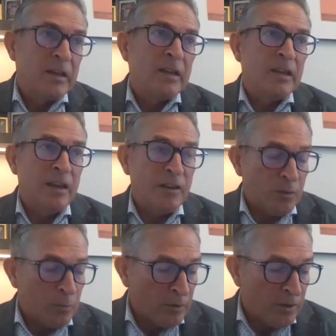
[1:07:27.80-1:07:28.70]
He has
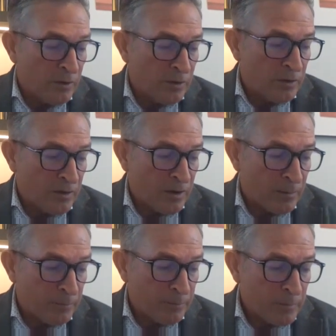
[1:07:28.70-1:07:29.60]
a really good
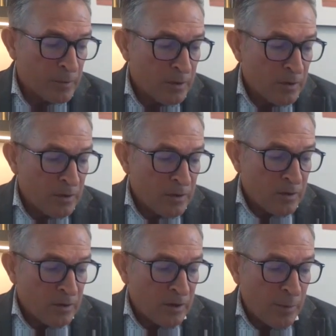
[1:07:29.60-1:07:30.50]

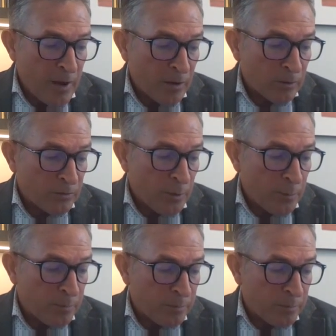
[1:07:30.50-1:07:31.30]
email drip